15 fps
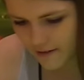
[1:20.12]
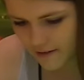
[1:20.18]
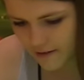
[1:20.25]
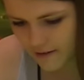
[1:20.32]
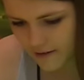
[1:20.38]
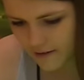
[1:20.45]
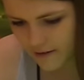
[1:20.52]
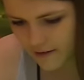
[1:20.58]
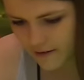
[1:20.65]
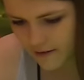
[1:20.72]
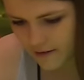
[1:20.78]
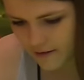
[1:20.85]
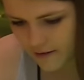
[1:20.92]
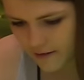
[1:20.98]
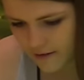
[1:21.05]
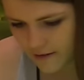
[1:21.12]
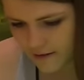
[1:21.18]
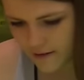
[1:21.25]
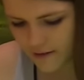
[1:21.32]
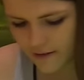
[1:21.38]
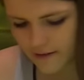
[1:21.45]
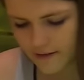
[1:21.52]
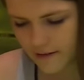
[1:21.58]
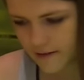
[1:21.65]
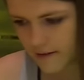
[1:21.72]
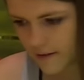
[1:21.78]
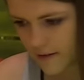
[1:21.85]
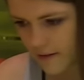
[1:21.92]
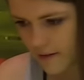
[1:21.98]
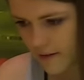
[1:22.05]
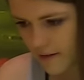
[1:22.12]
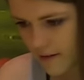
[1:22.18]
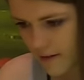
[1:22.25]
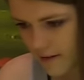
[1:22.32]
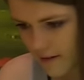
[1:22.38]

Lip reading: The person shown says nothing.